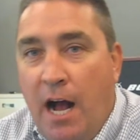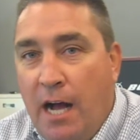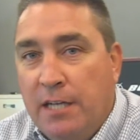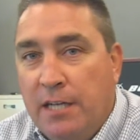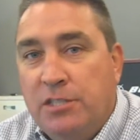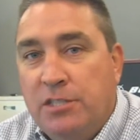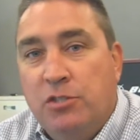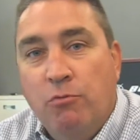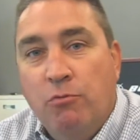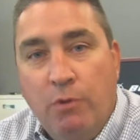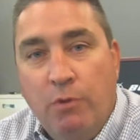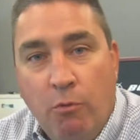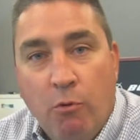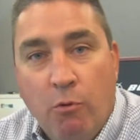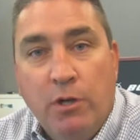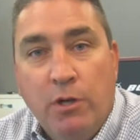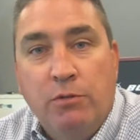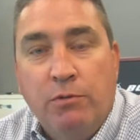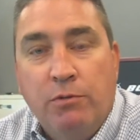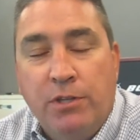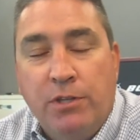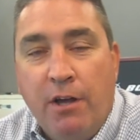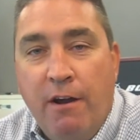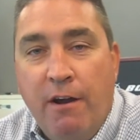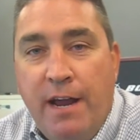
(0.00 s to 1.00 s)
So we worked
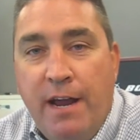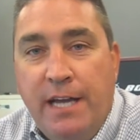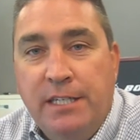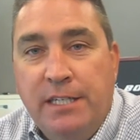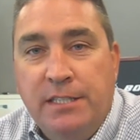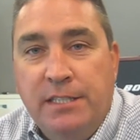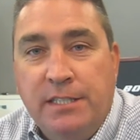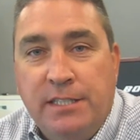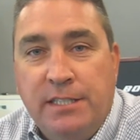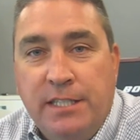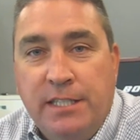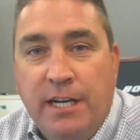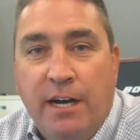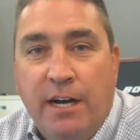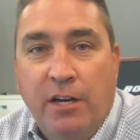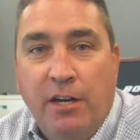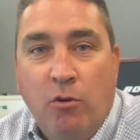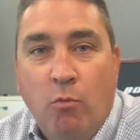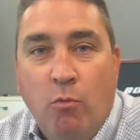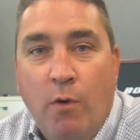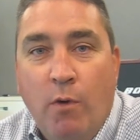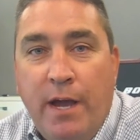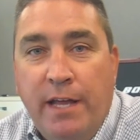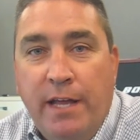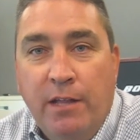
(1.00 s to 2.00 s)
with our agency on a
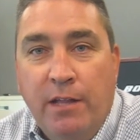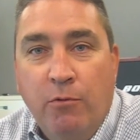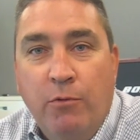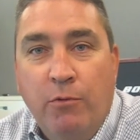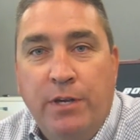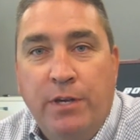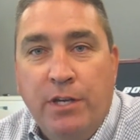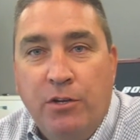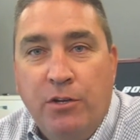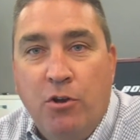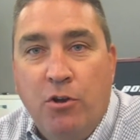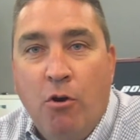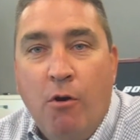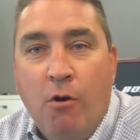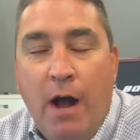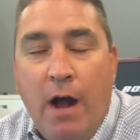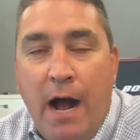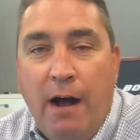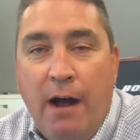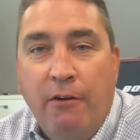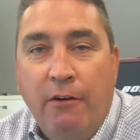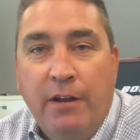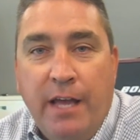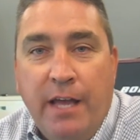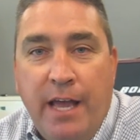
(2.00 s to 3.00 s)
way that we could go
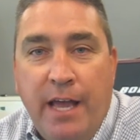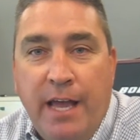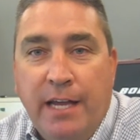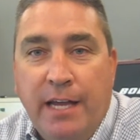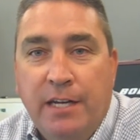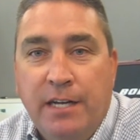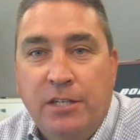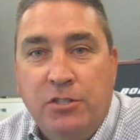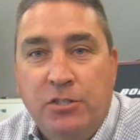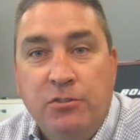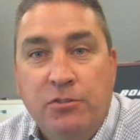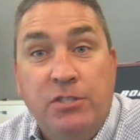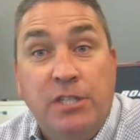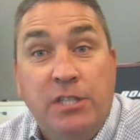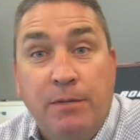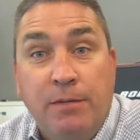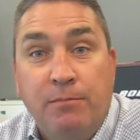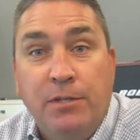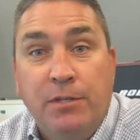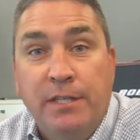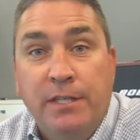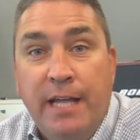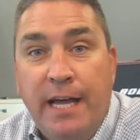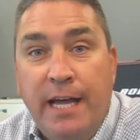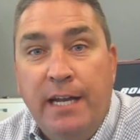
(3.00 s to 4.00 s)
out and do
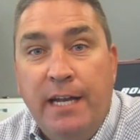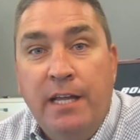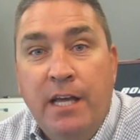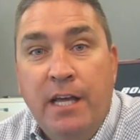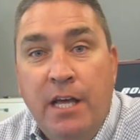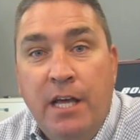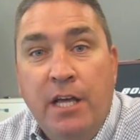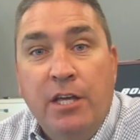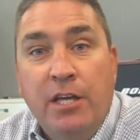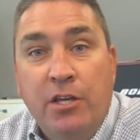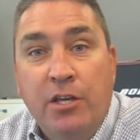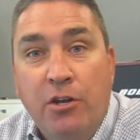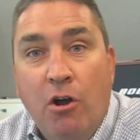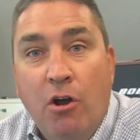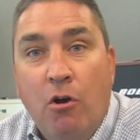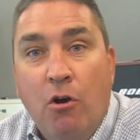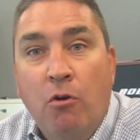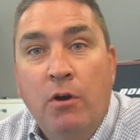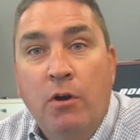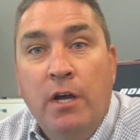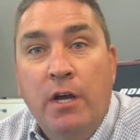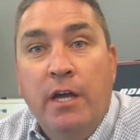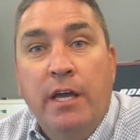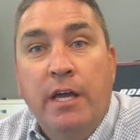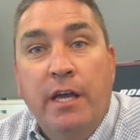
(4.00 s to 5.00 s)
something that,
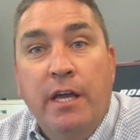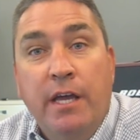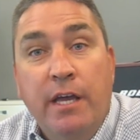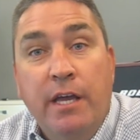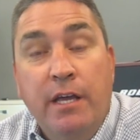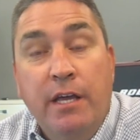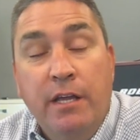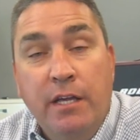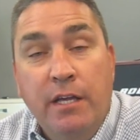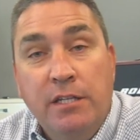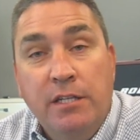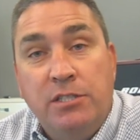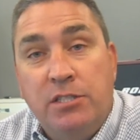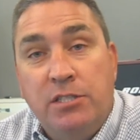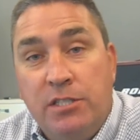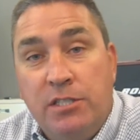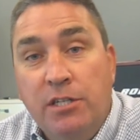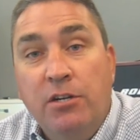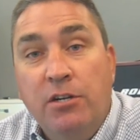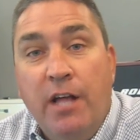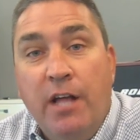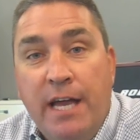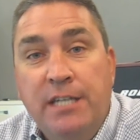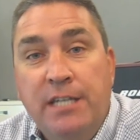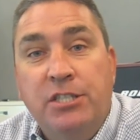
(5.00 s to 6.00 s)

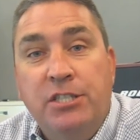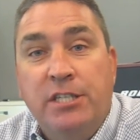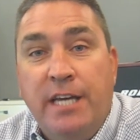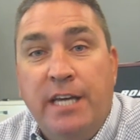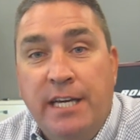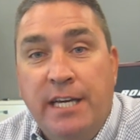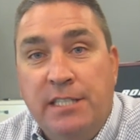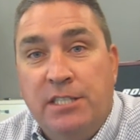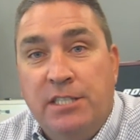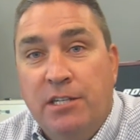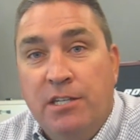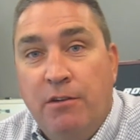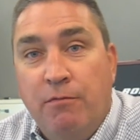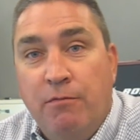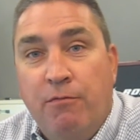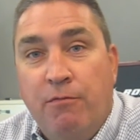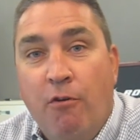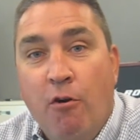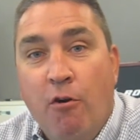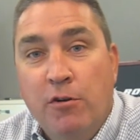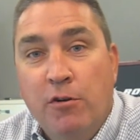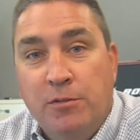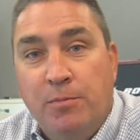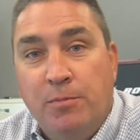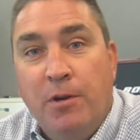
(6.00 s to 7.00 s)
still educates and
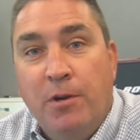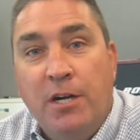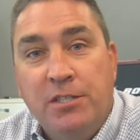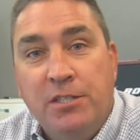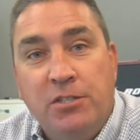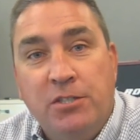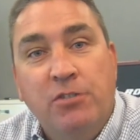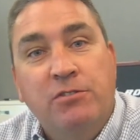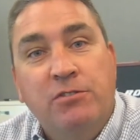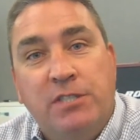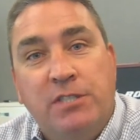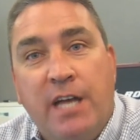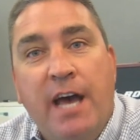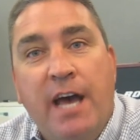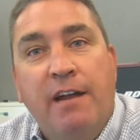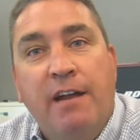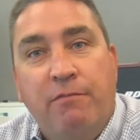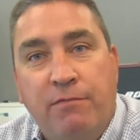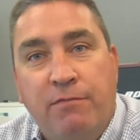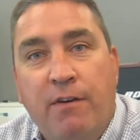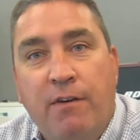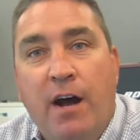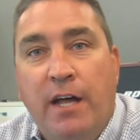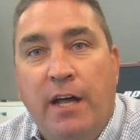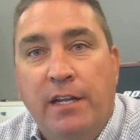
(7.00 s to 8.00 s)
informs, but also is kind of
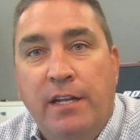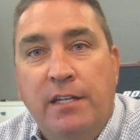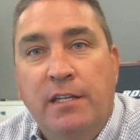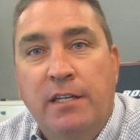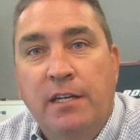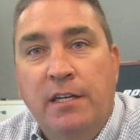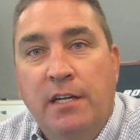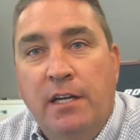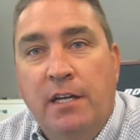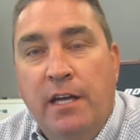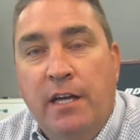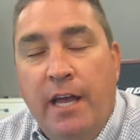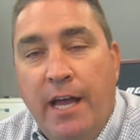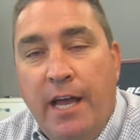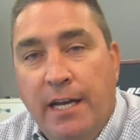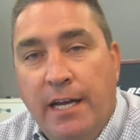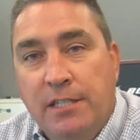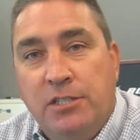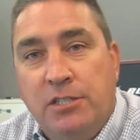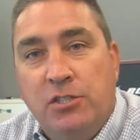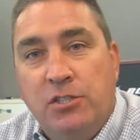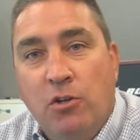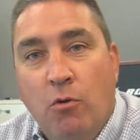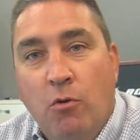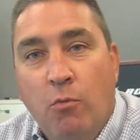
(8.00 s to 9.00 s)
fun. And
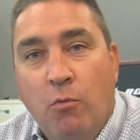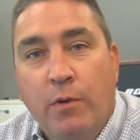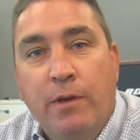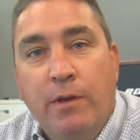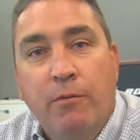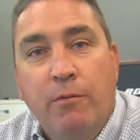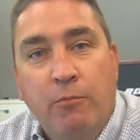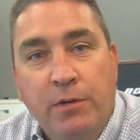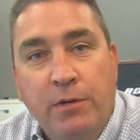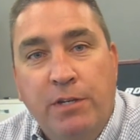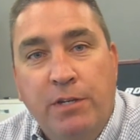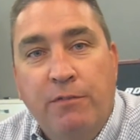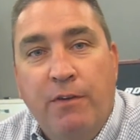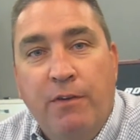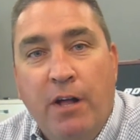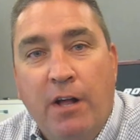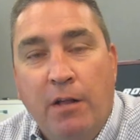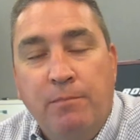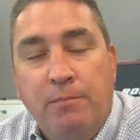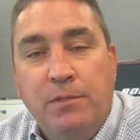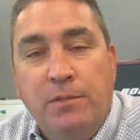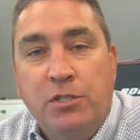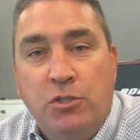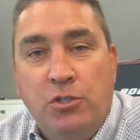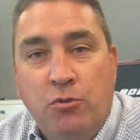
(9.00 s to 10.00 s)
so we
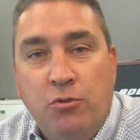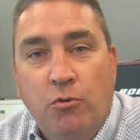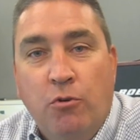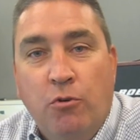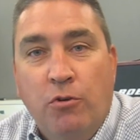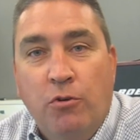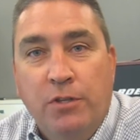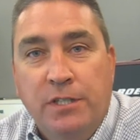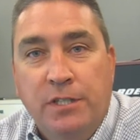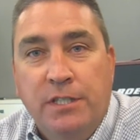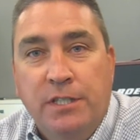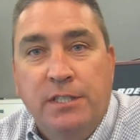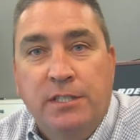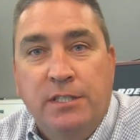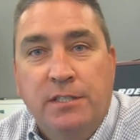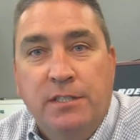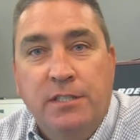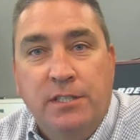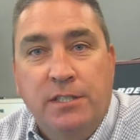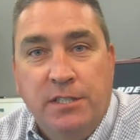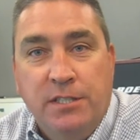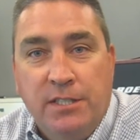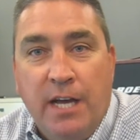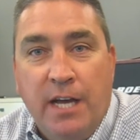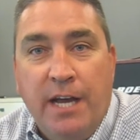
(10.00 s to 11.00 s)
developed the tool to
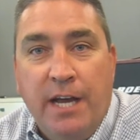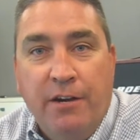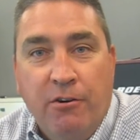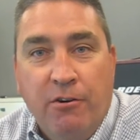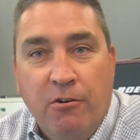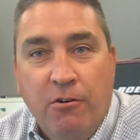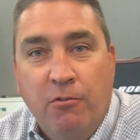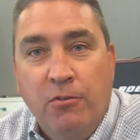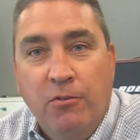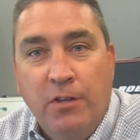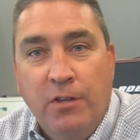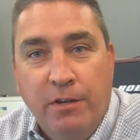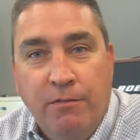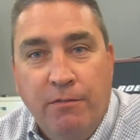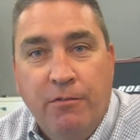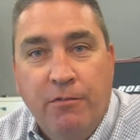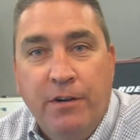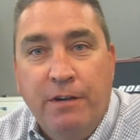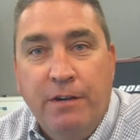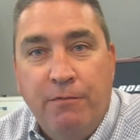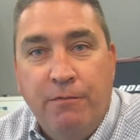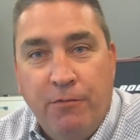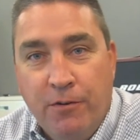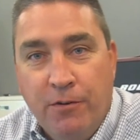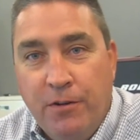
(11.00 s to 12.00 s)
design your own
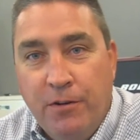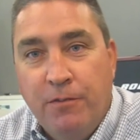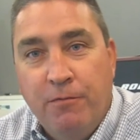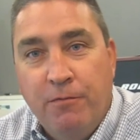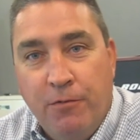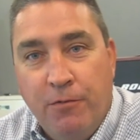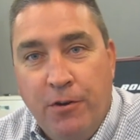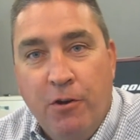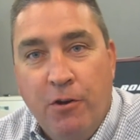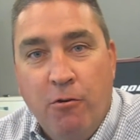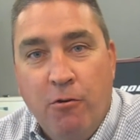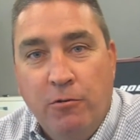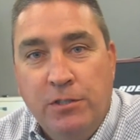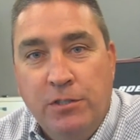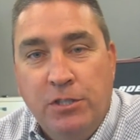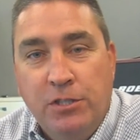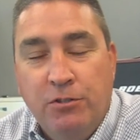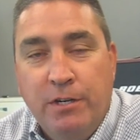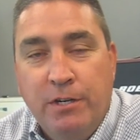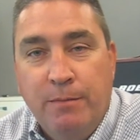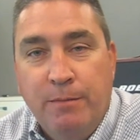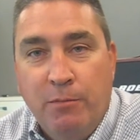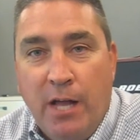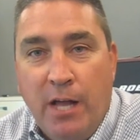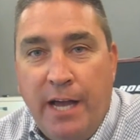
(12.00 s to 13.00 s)
livery for your own
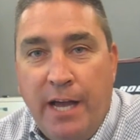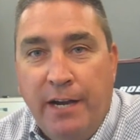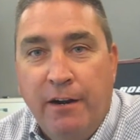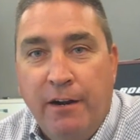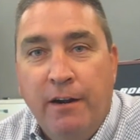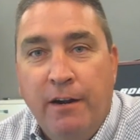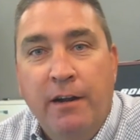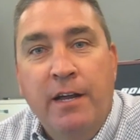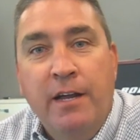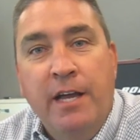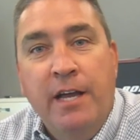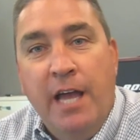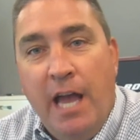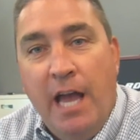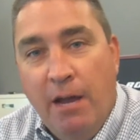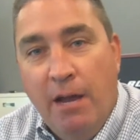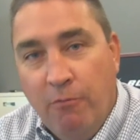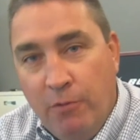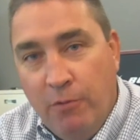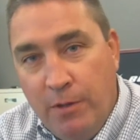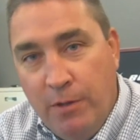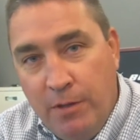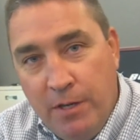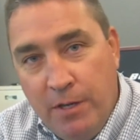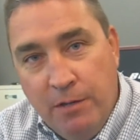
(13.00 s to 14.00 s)
Dreamliner,
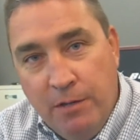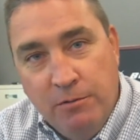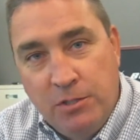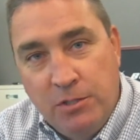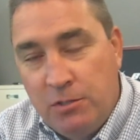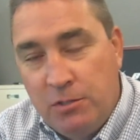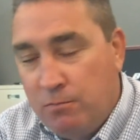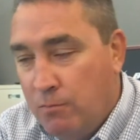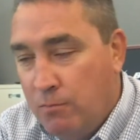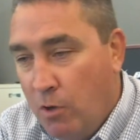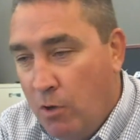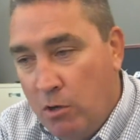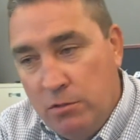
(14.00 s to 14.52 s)
and it was